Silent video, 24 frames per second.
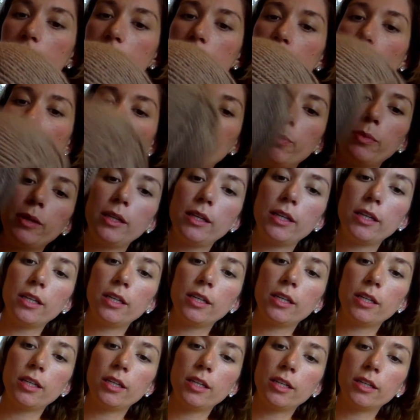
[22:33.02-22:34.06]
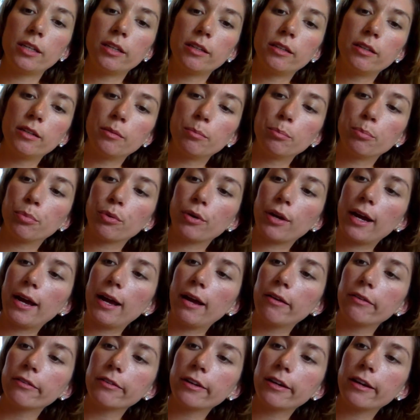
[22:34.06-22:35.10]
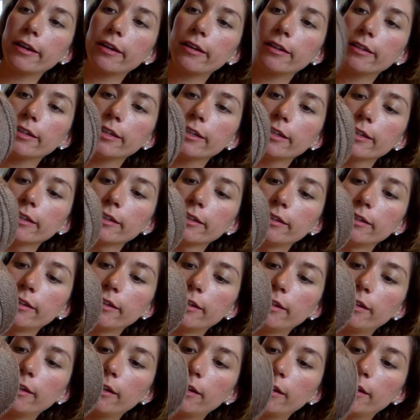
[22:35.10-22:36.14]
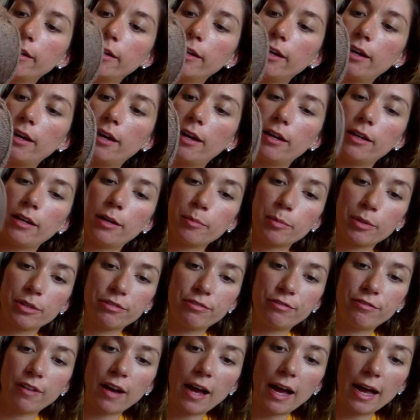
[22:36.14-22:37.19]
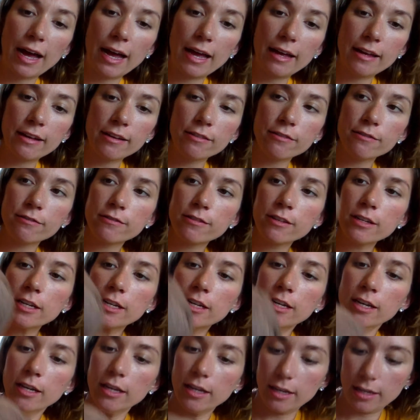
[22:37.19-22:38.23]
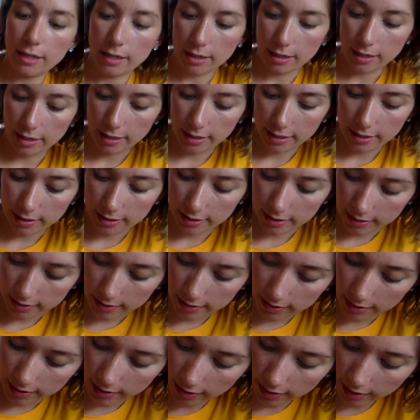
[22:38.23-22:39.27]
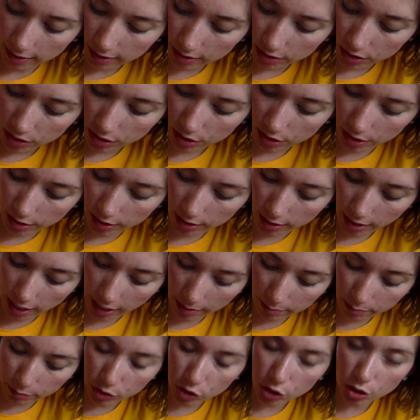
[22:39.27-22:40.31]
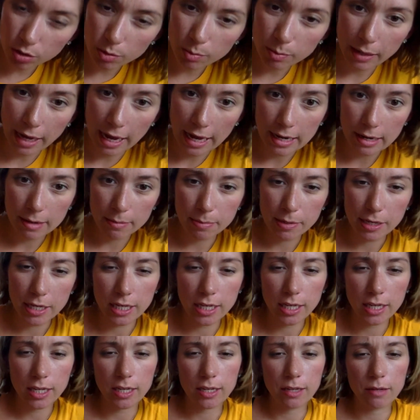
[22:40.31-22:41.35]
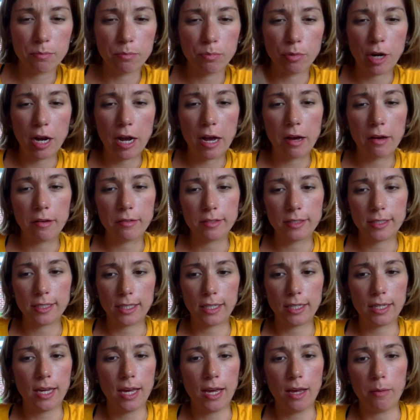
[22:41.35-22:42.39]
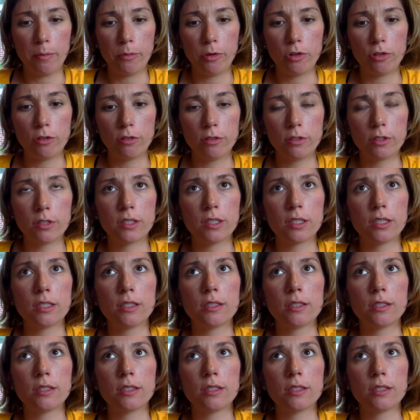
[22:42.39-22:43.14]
taupey brown color, number 5. And that's good. I'm so bad at picking browns and camels, and